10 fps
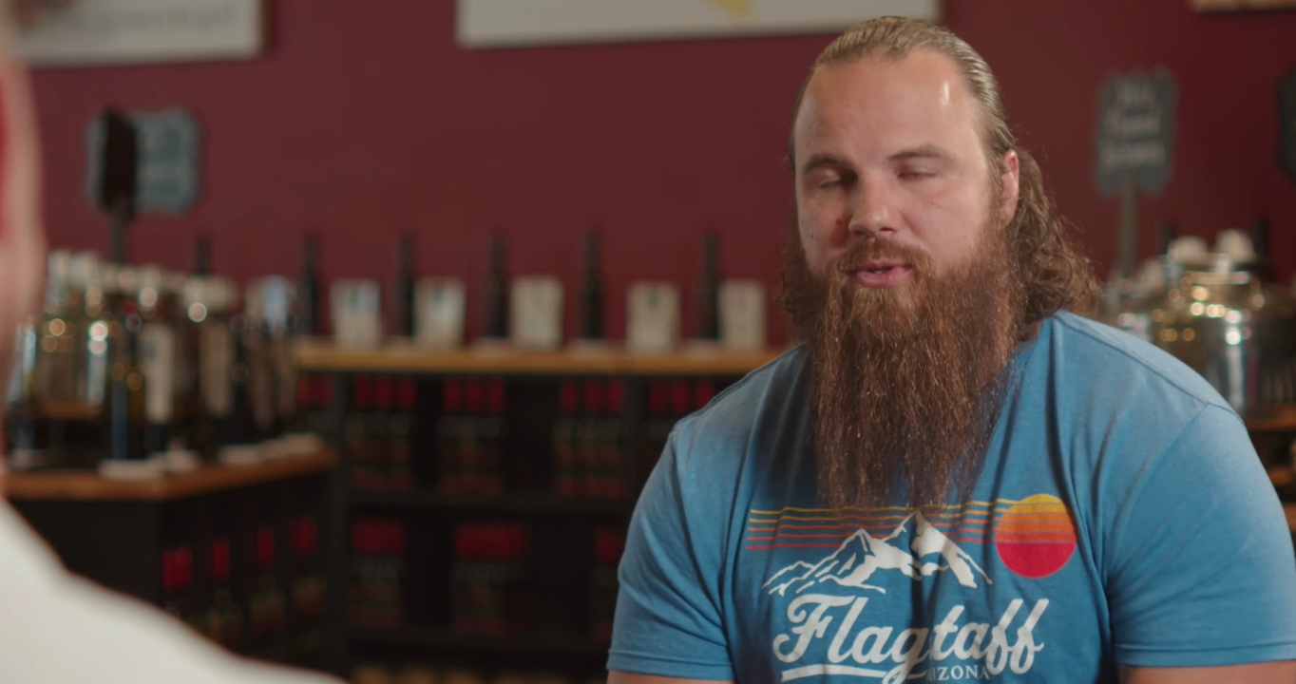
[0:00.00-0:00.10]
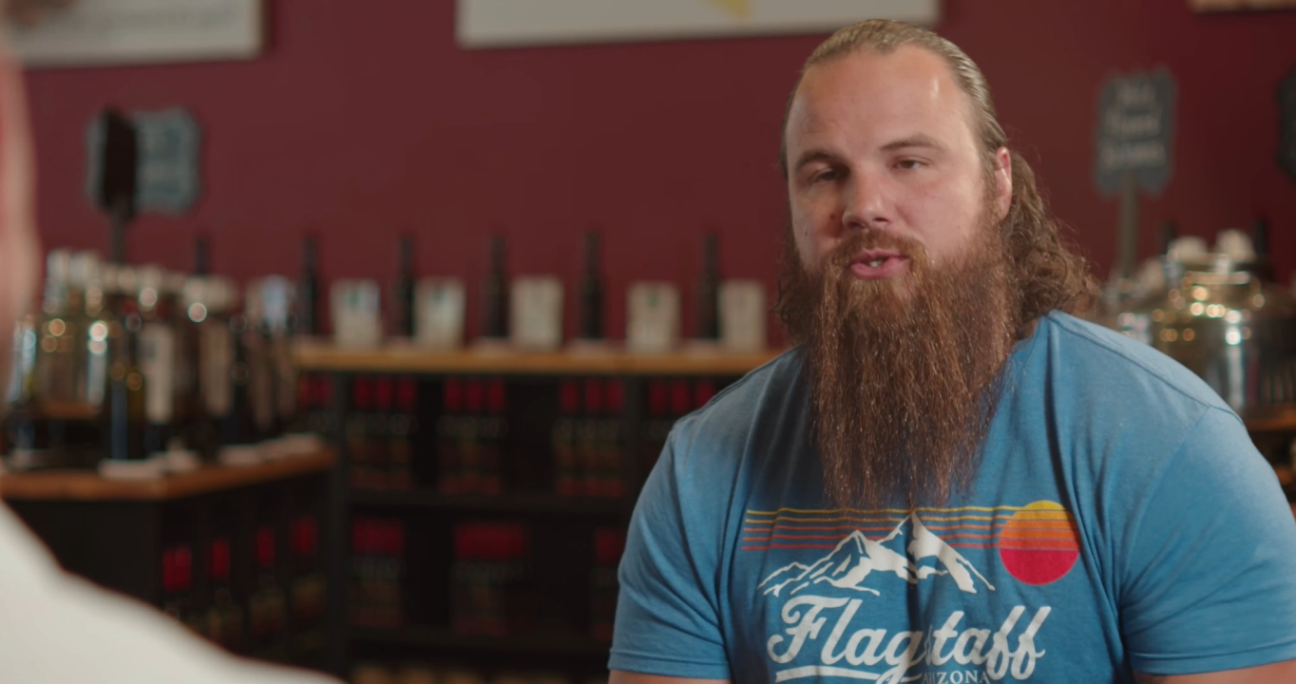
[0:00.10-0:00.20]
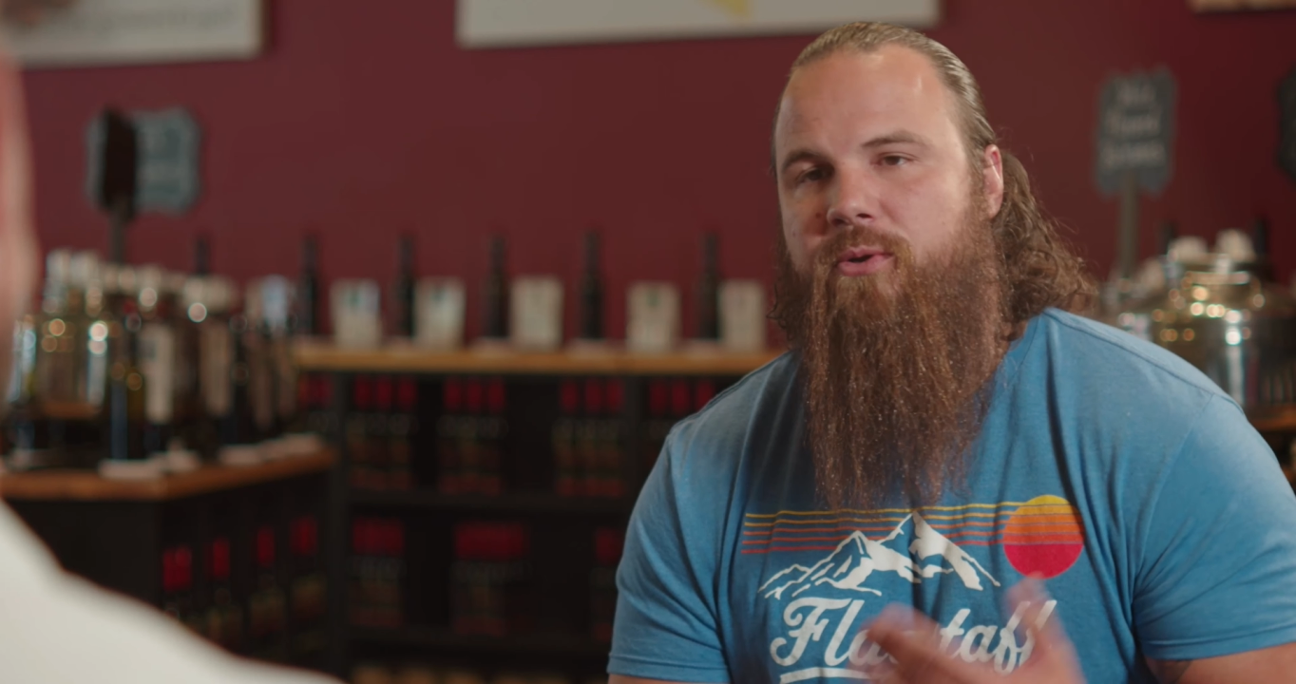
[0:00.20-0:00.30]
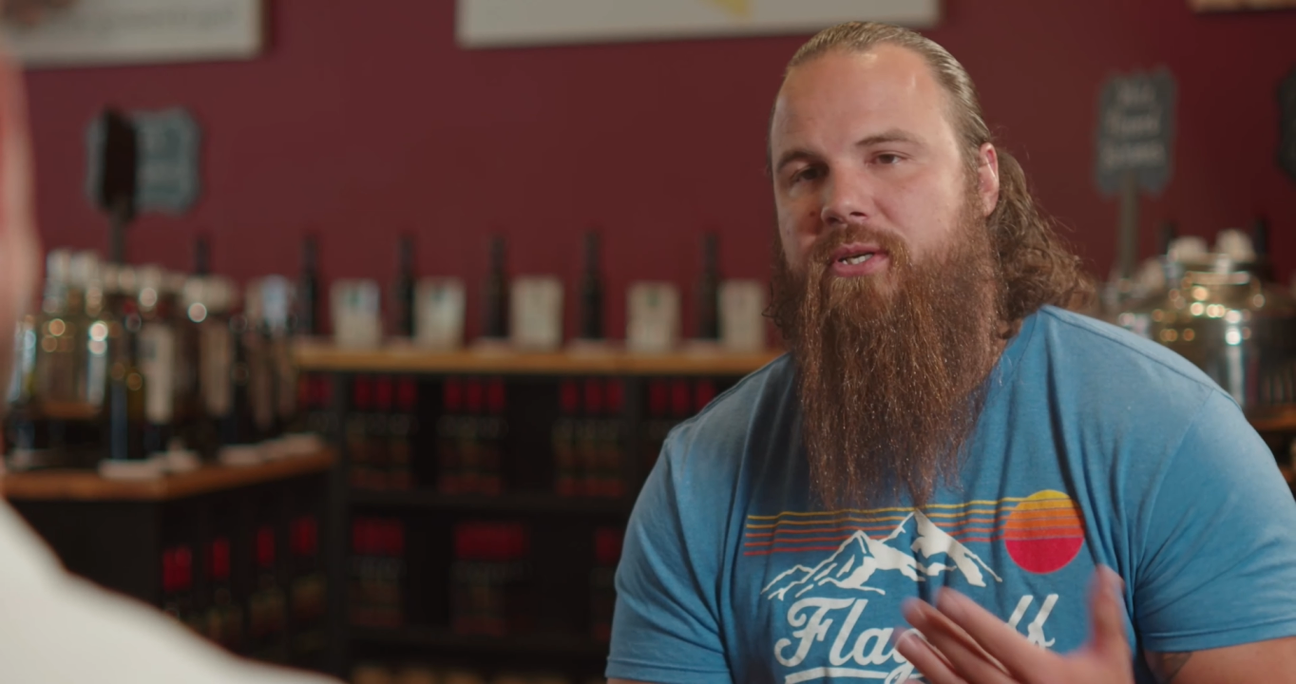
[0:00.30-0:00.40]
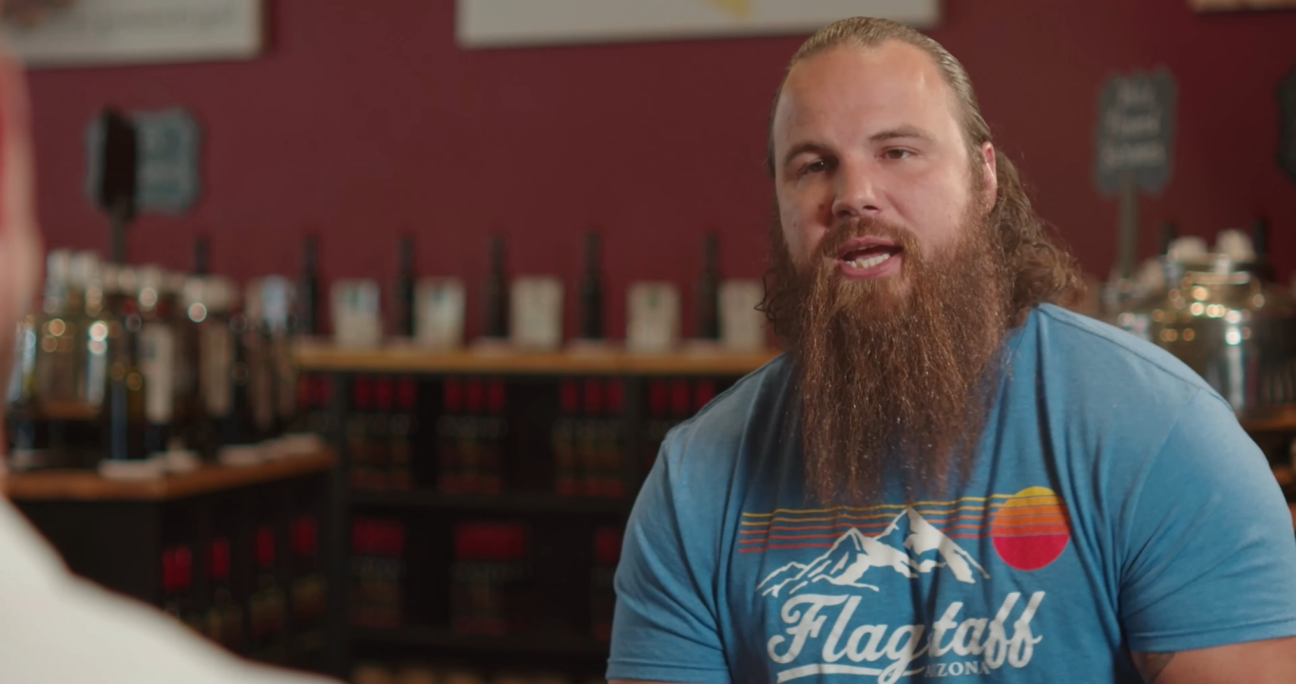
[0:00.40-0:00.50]
We
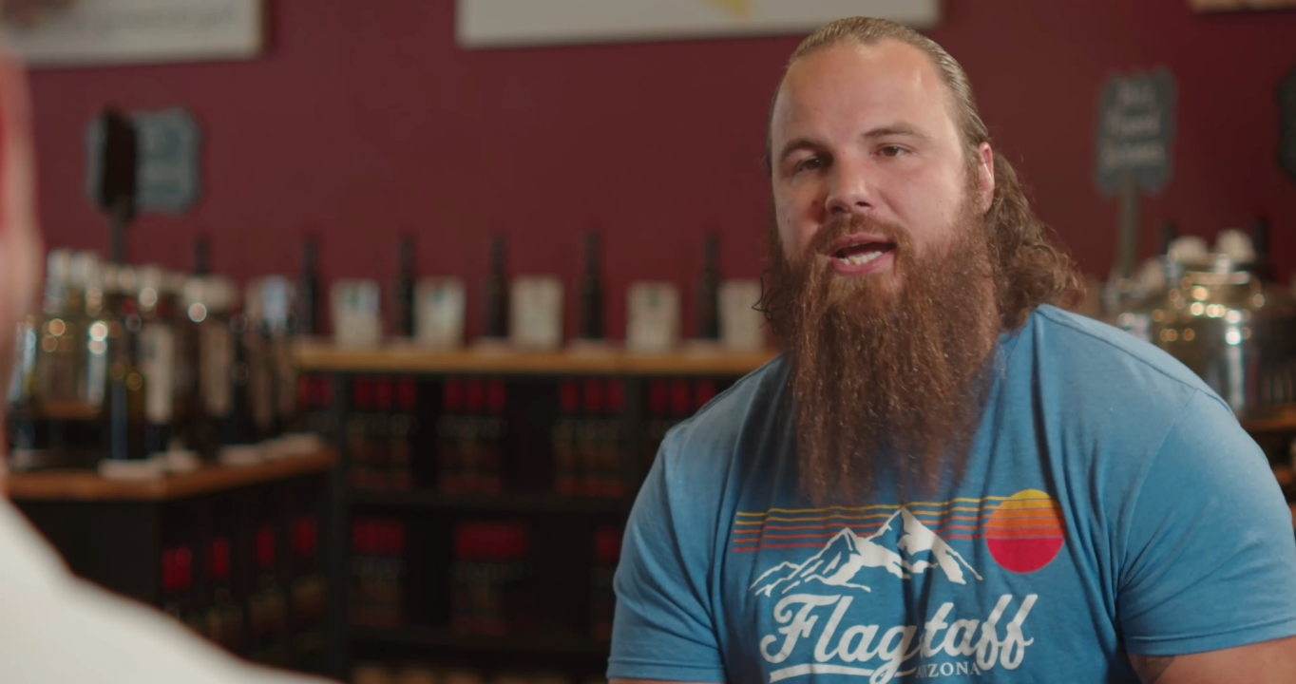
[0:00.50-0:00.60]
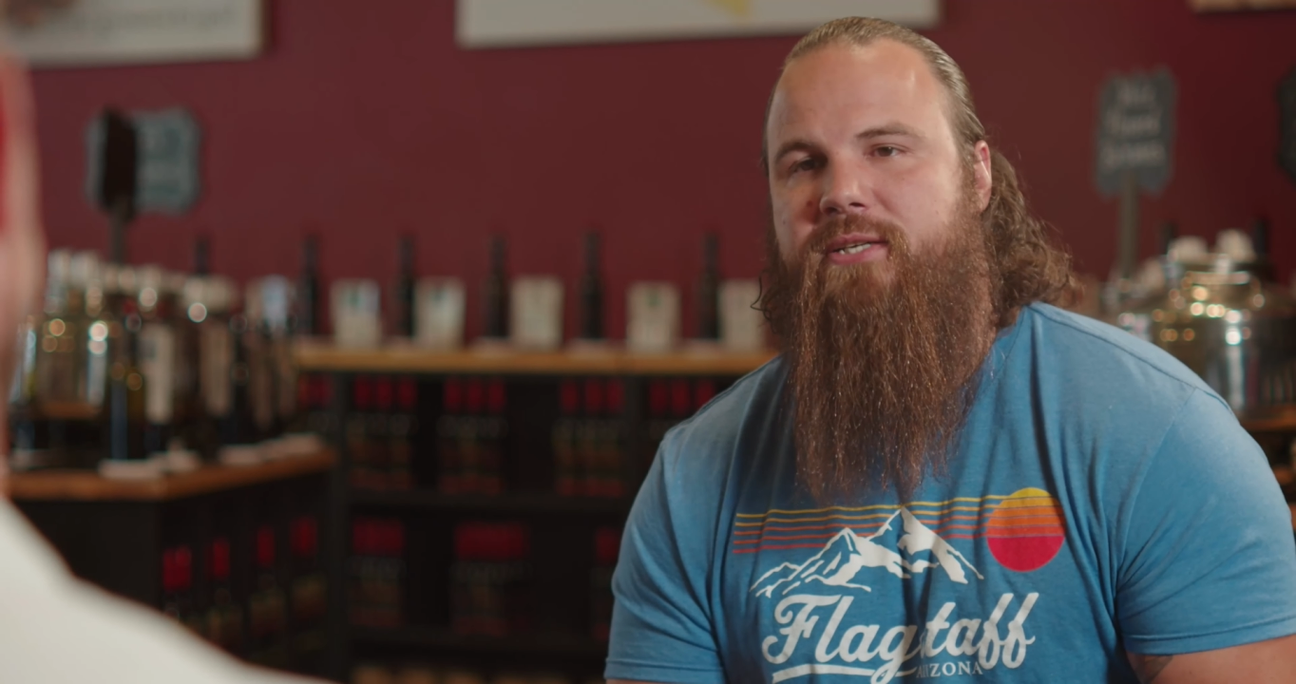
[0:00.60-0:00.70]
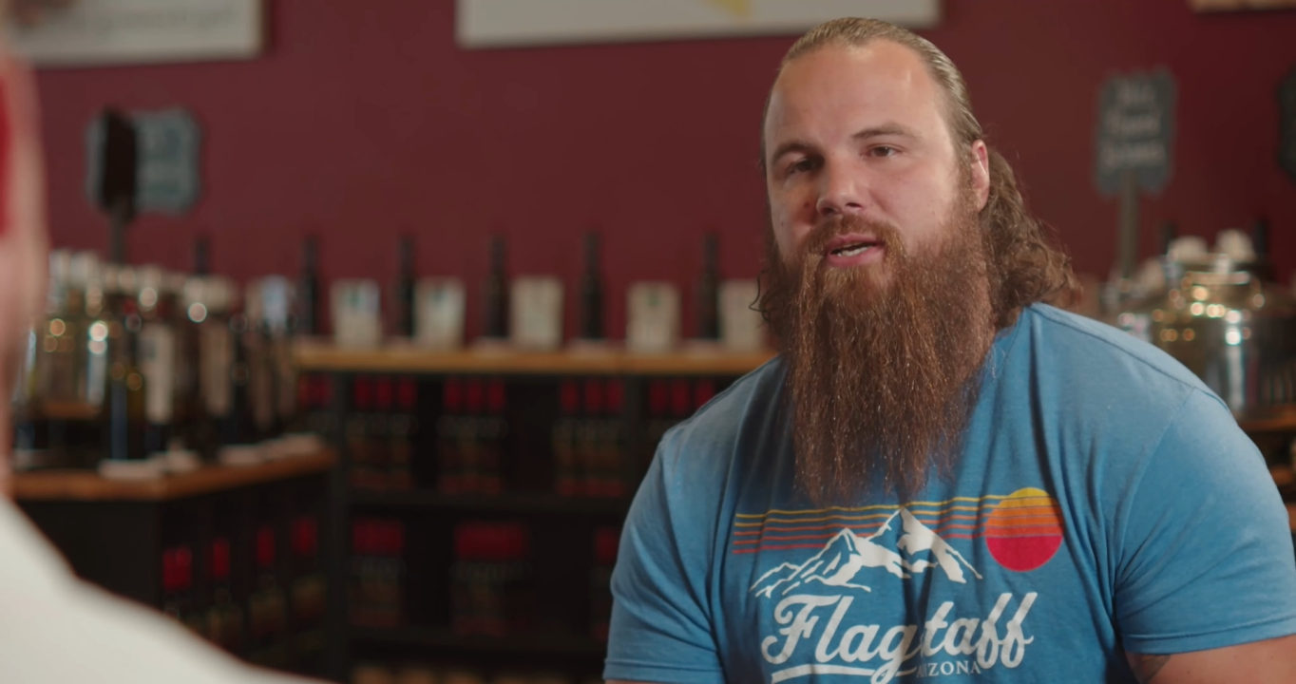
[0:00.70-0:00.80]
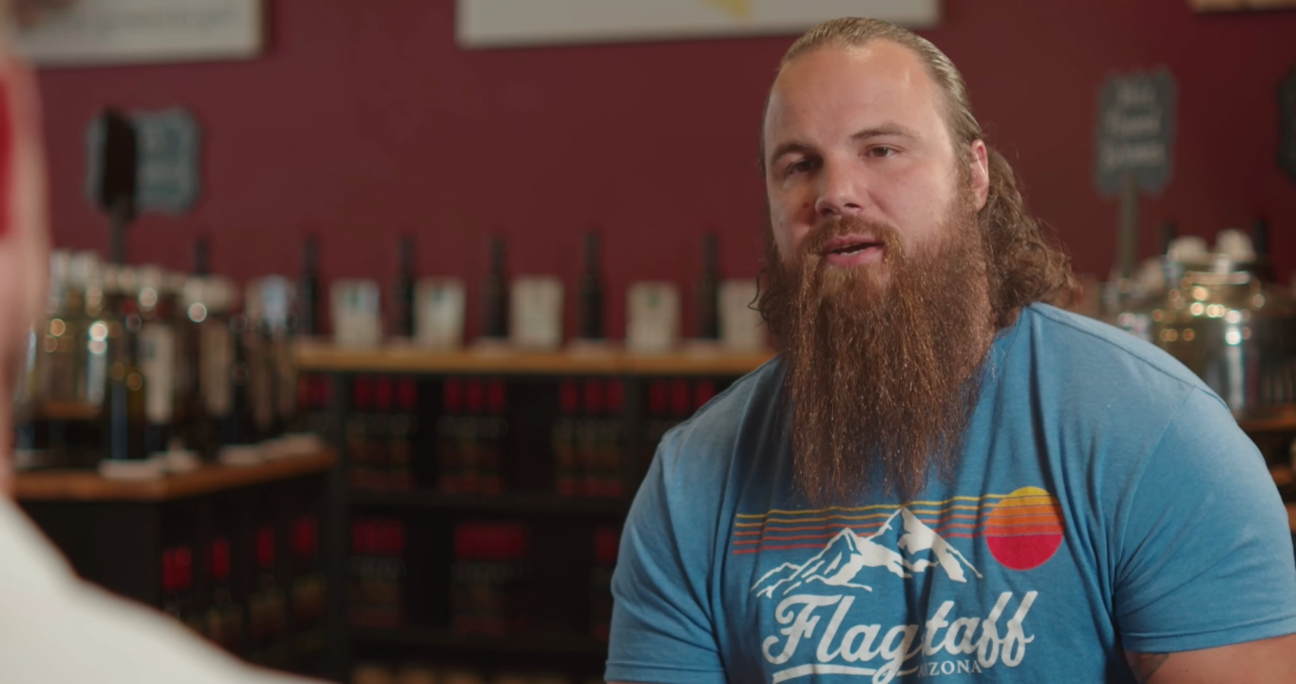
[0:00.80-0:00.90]
used to own a tax